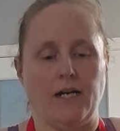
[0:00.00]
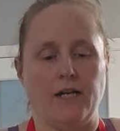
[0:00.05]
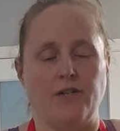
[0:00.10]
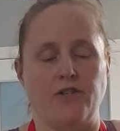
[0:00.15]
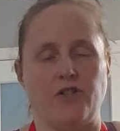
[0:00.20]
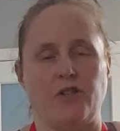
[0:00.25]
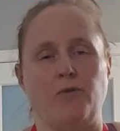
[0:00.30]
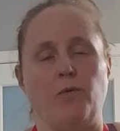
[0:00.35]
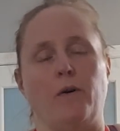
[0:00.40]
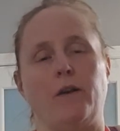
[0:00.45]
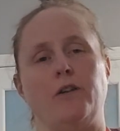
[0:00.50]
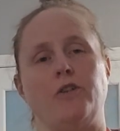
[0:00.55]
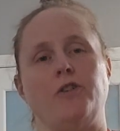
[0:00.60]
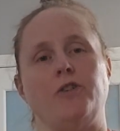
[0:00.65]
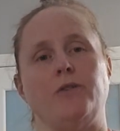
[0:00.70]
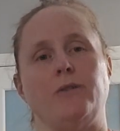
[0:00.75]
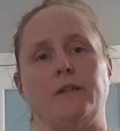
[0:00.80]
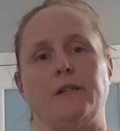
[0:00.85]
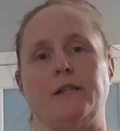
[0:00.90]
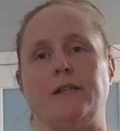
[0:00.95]
So you want to
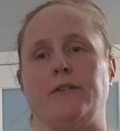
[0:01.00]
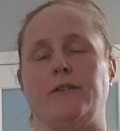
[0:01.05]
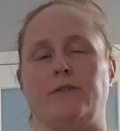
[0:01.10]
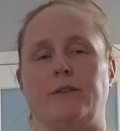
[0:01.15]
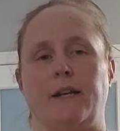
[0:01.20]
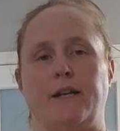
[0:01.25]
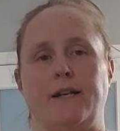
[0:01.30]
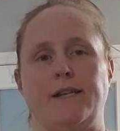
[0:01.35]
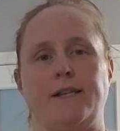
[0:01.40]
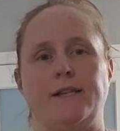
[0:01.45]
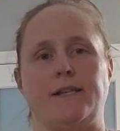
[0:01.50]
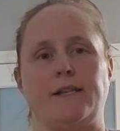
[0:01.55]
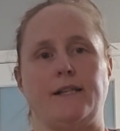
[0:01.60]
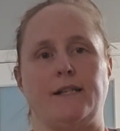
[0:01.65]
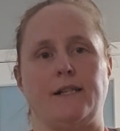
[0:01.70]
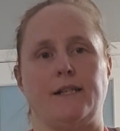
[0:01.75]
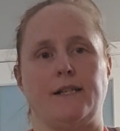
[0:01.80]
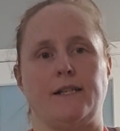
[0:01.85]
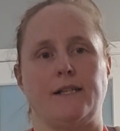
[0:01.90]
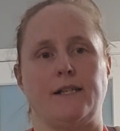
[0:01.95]
do it until they're nice and